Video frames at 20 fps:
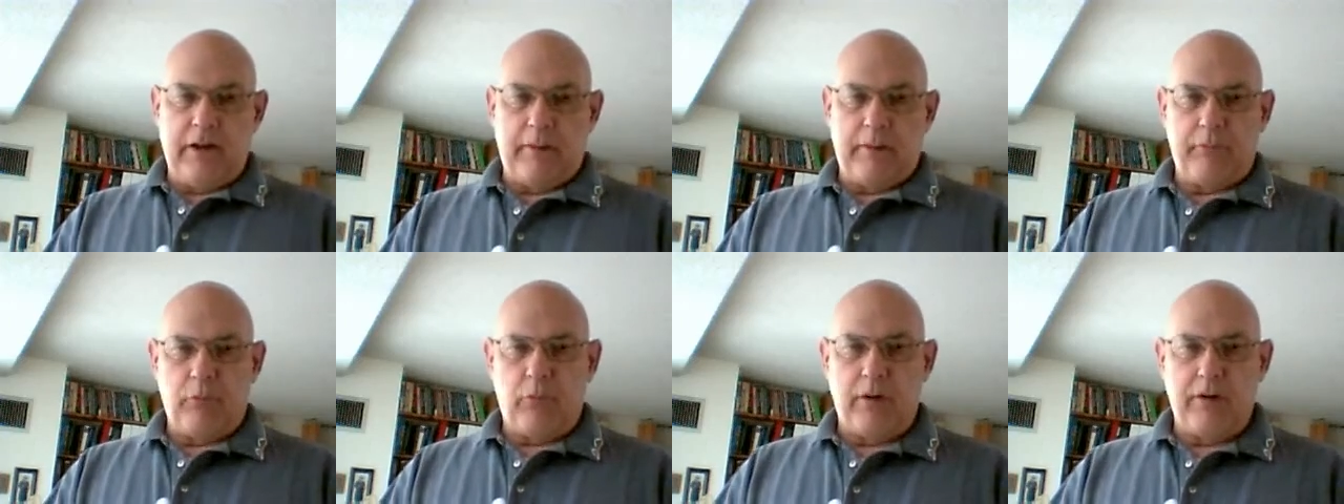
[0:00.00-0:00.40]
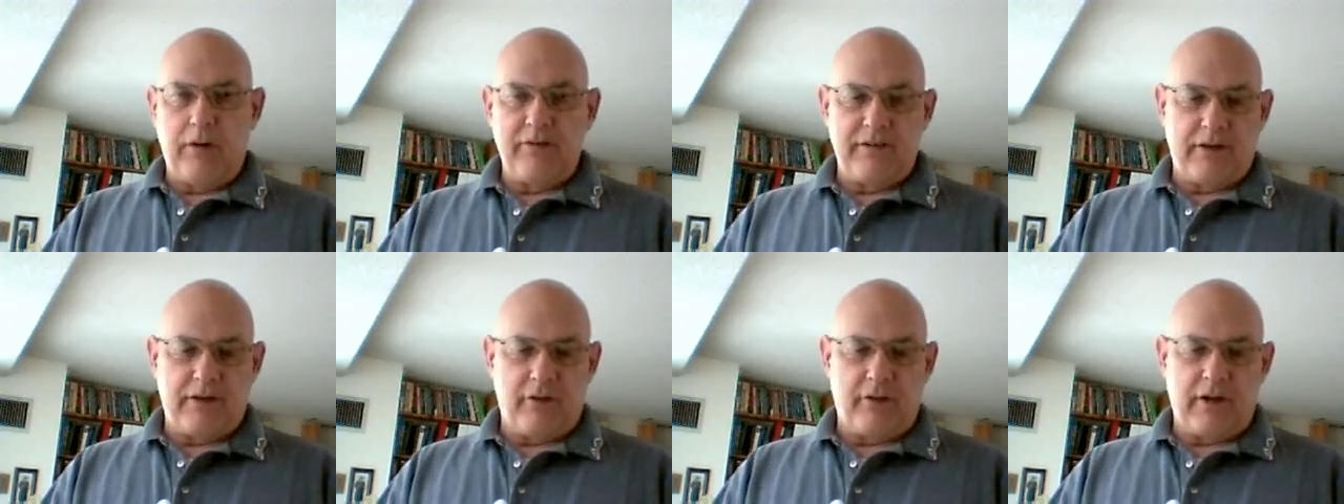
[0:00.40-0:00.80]
Chapter
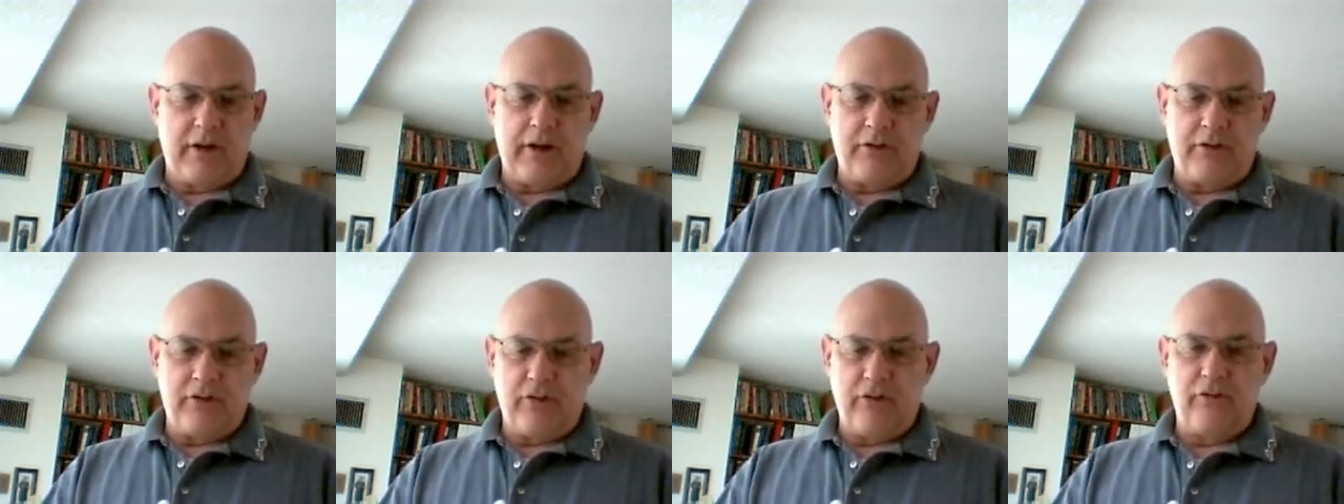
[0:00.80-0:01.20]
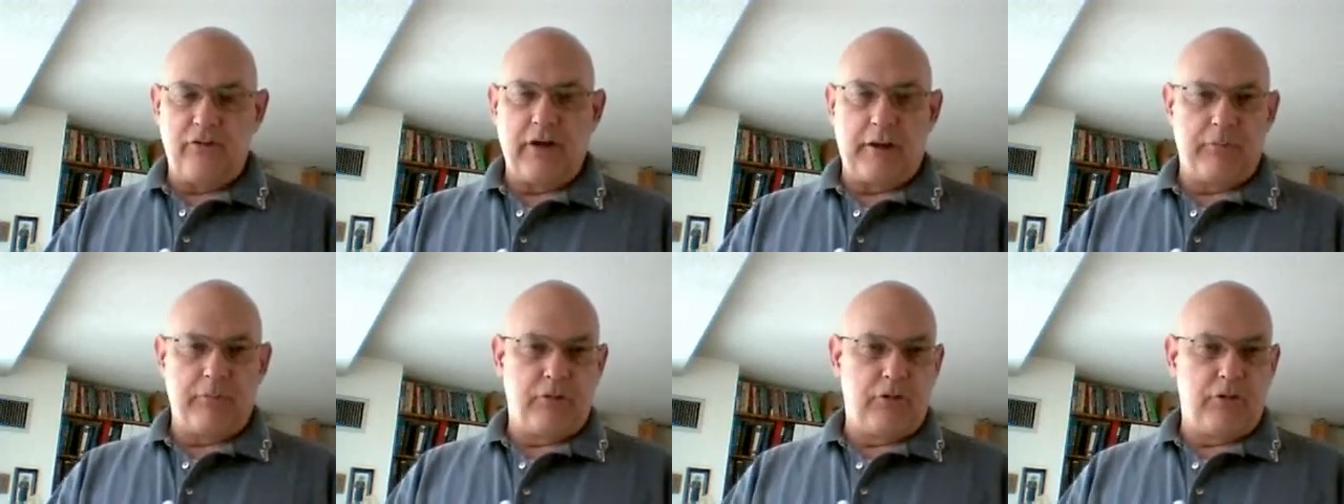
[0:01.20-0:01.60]
1 is the
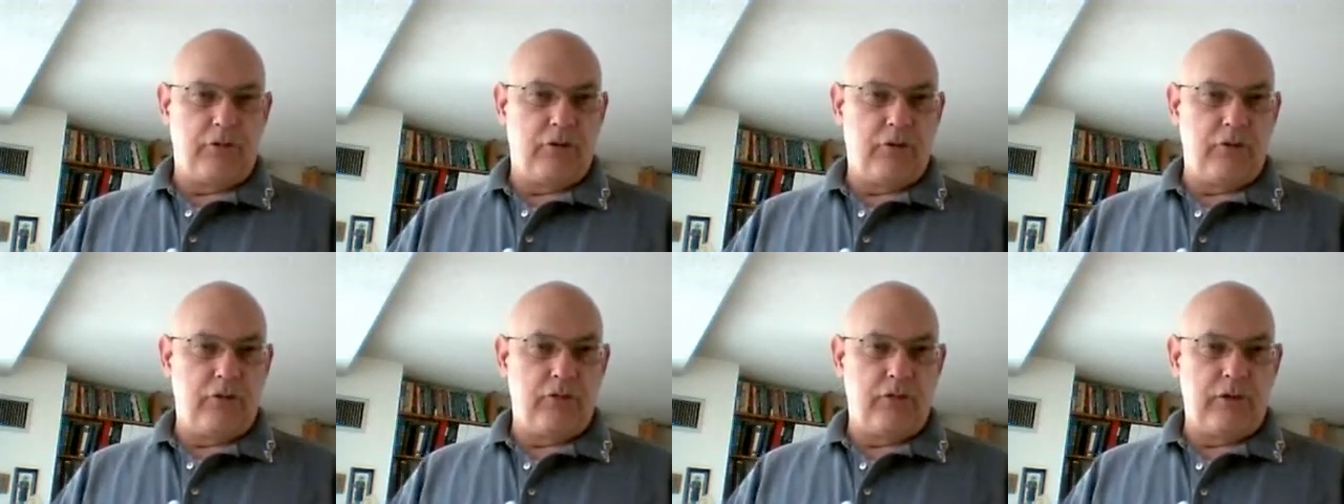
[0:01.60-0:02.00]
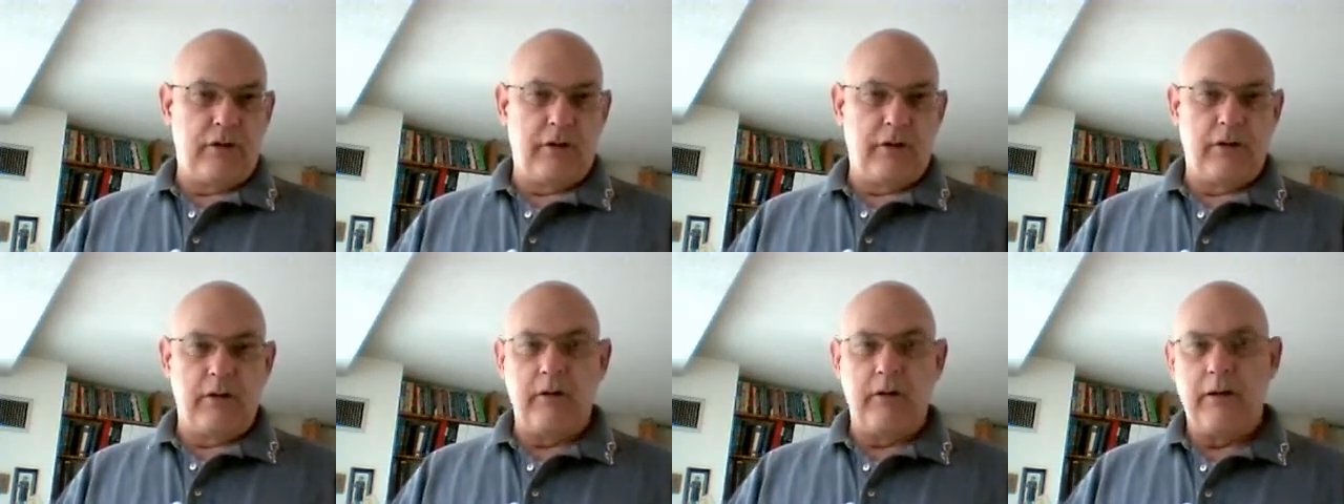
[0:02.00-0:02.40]
introduction, Chapter 2
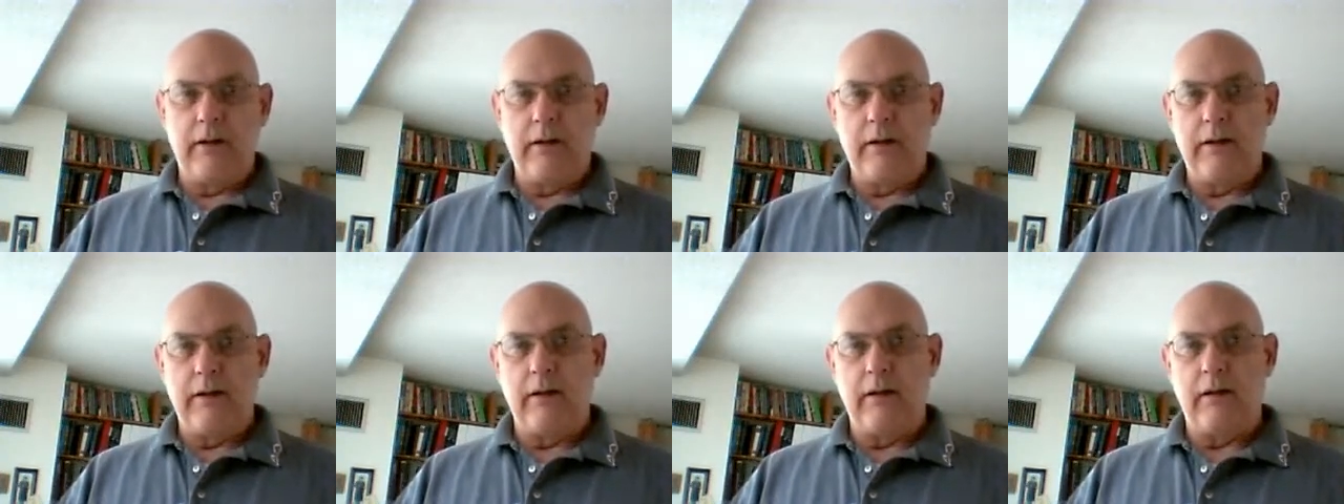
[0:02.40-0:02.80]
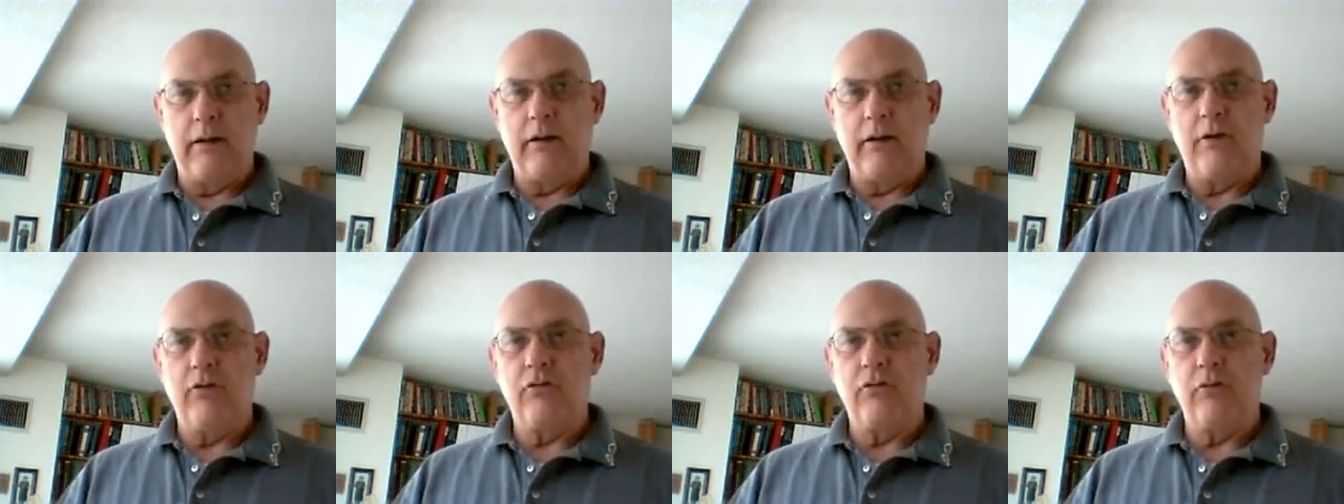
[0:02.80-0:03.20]
is
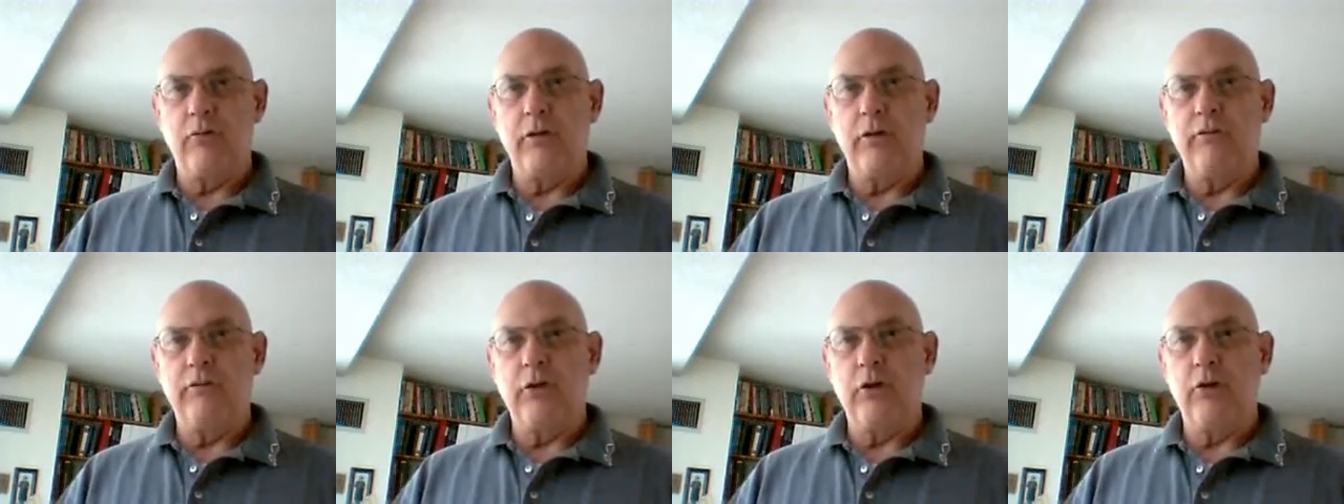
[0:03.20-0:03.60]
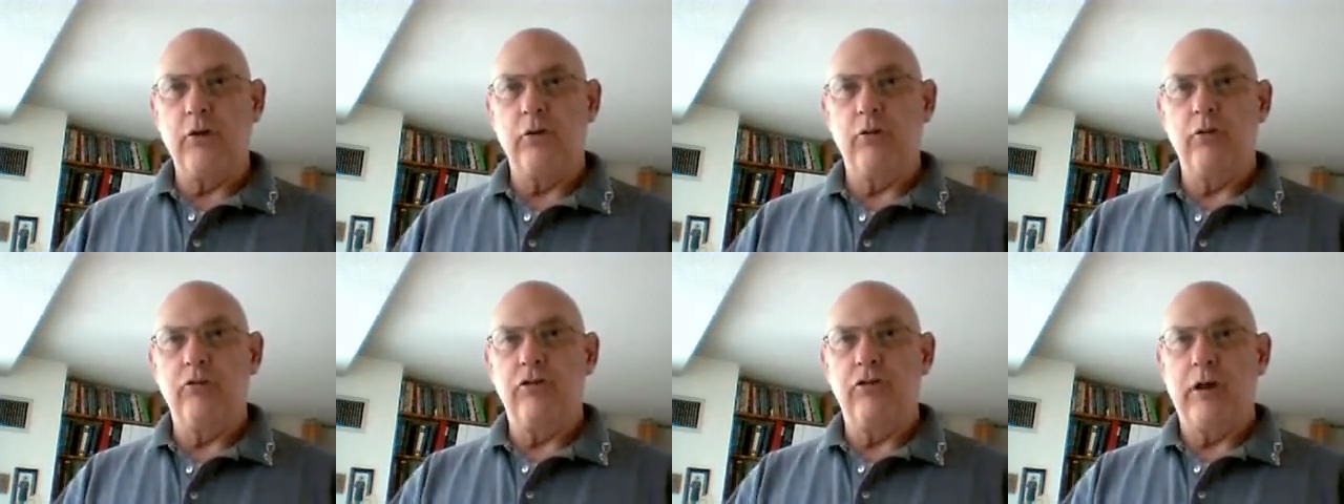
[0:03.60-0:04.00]
the literature
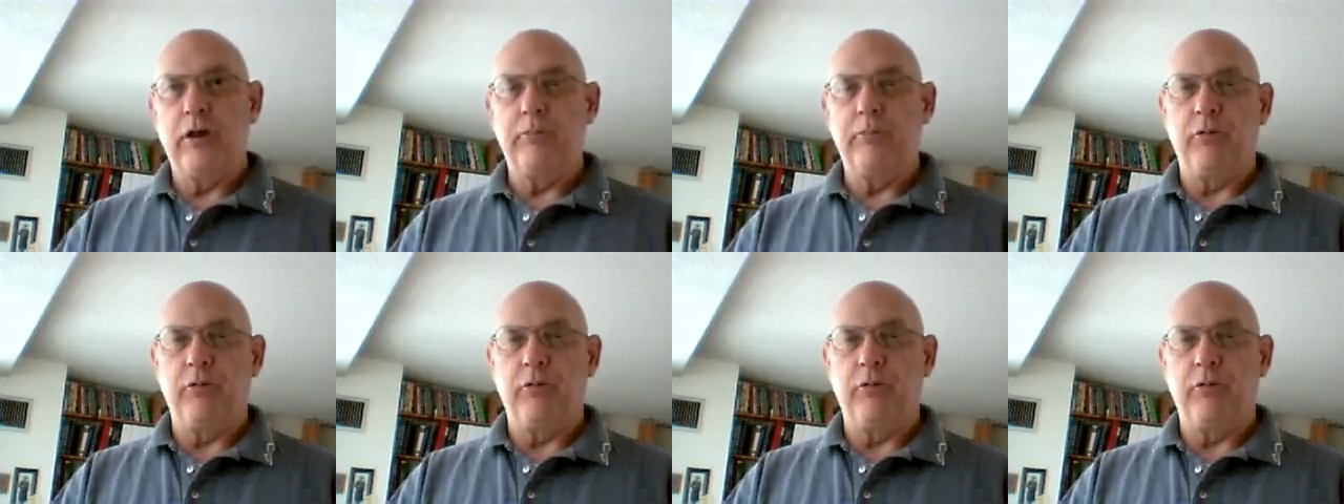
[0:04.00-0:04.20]
review,